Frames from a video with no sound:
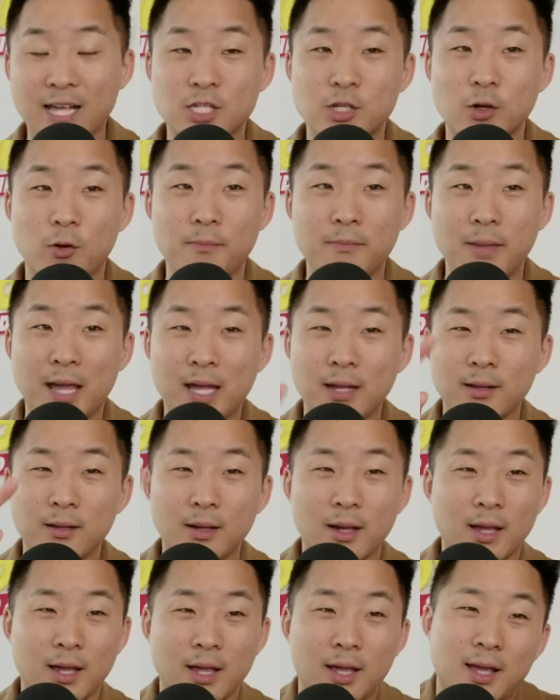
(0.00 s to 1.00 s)
So make, uh,
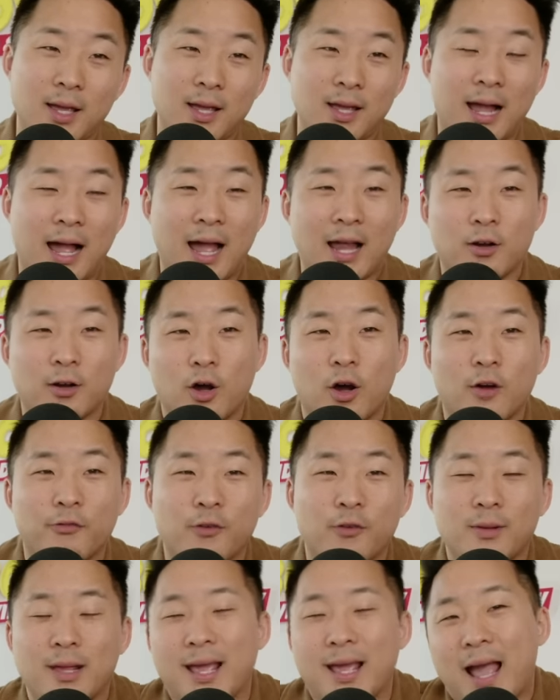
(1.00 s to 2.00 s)
I don't know if
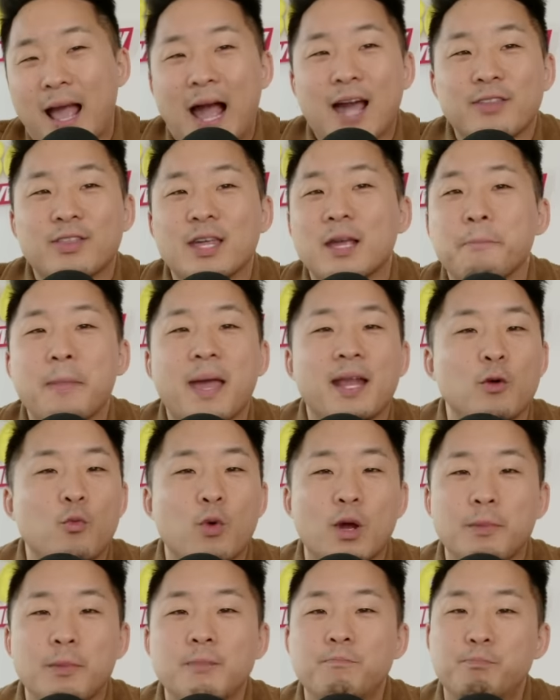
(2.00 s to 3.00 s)
it, I think men and
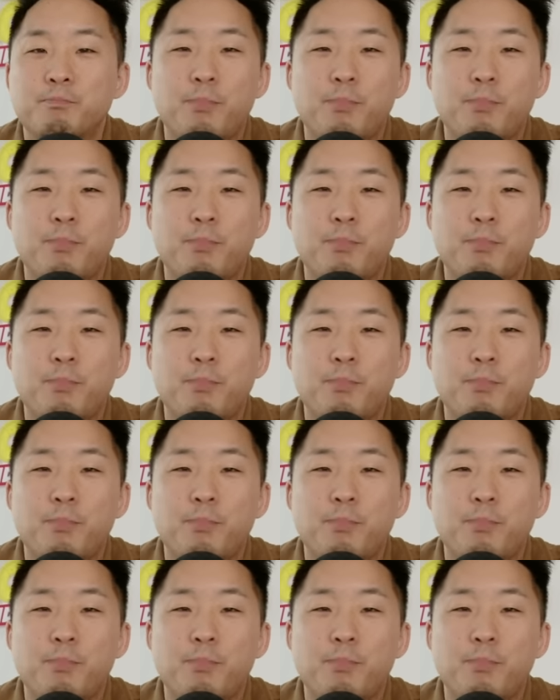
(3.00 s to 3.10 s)
women